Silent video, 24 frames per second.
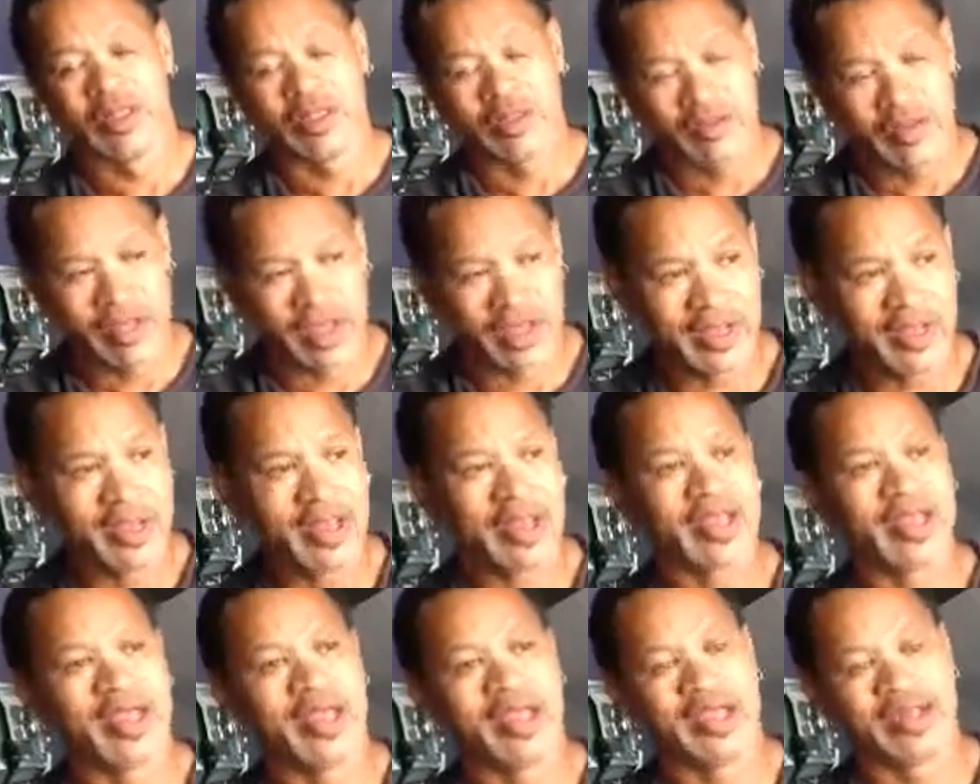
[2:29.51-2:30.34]
You act
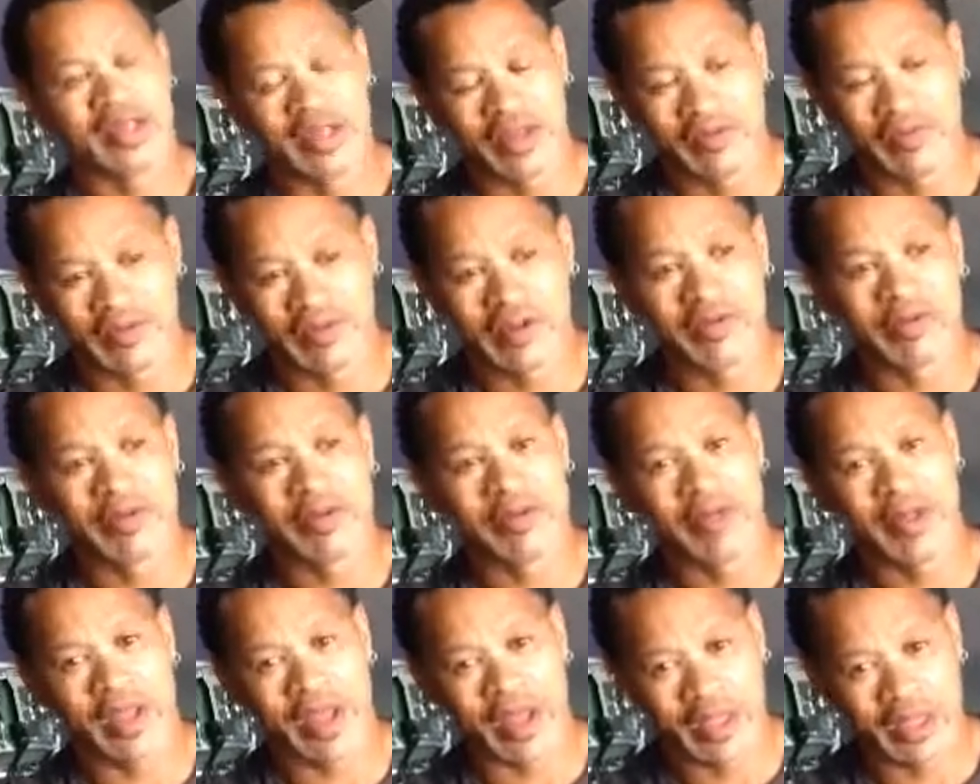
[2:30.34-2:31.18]
like I ain't never
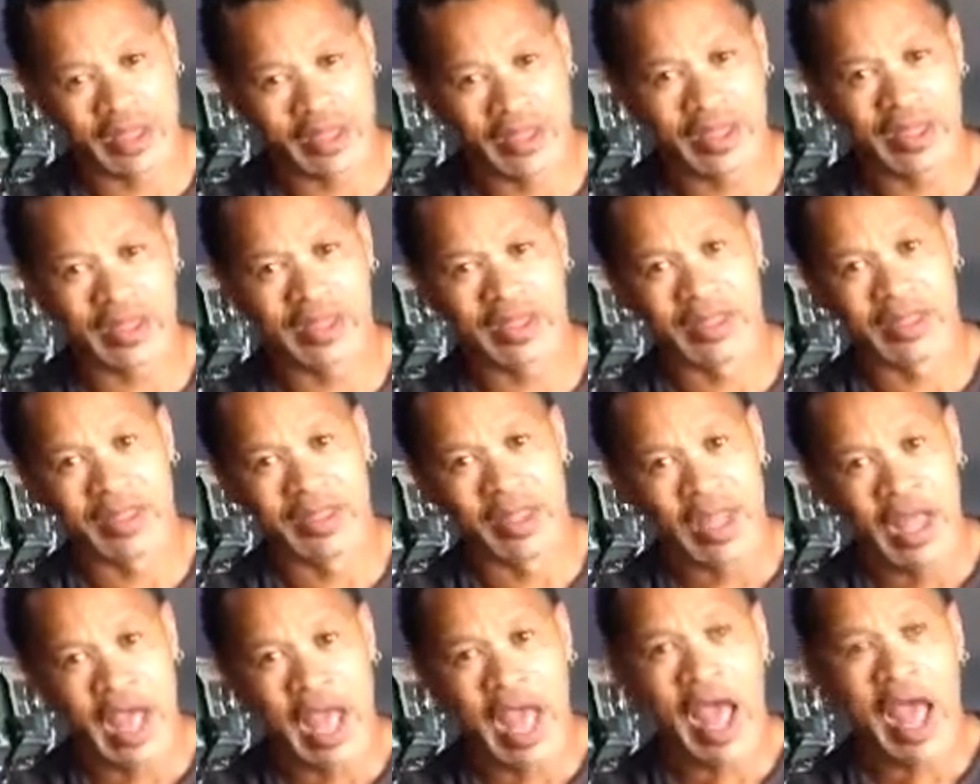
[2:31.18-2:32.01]
coming back.
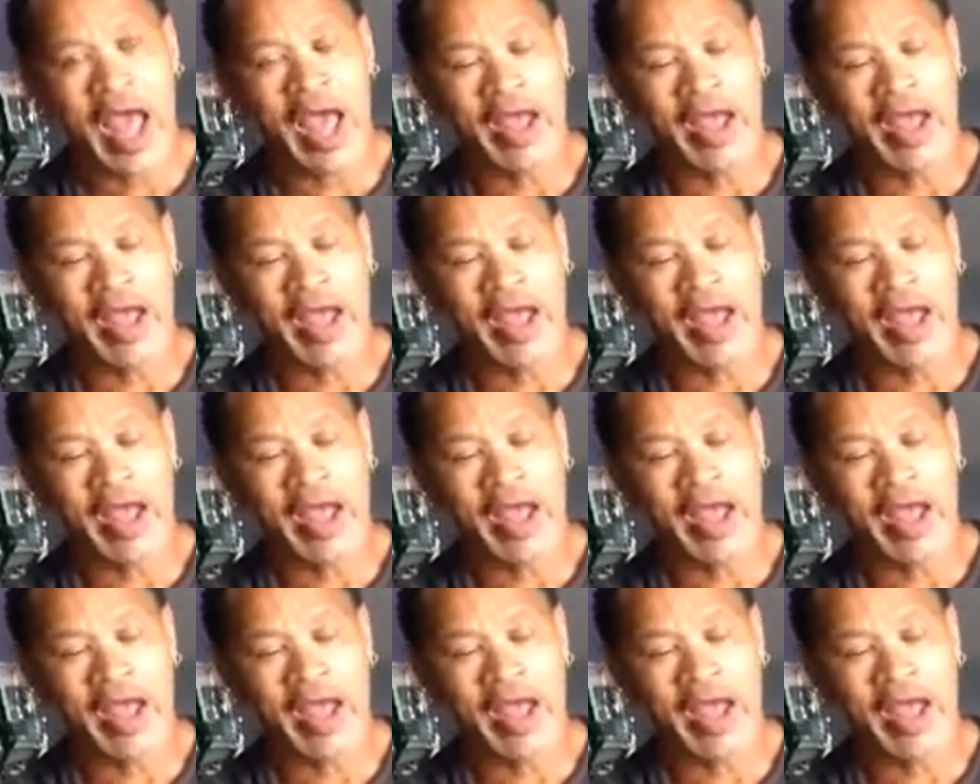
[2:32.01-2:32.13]
Yeah.